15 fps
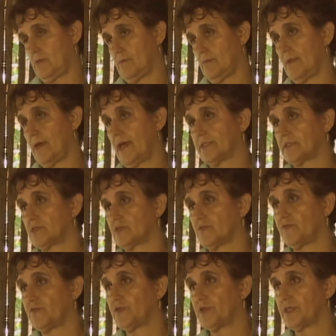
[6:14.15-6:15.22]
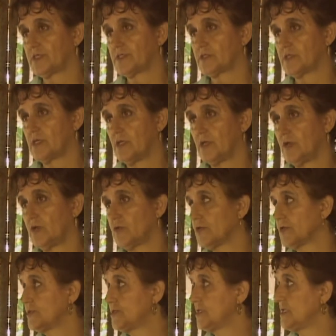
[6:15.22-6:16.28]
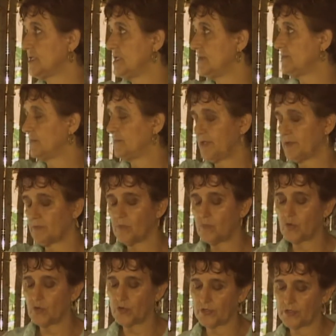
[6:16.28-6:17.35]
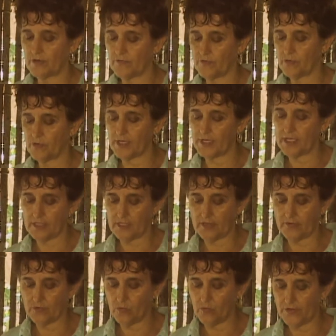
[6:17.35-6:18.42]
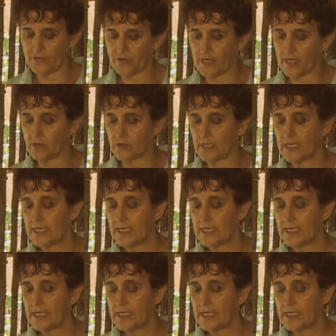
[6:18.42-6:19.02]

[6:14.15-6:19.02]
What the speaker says: mats for this in order to keep a bit more of the rain and the weather out.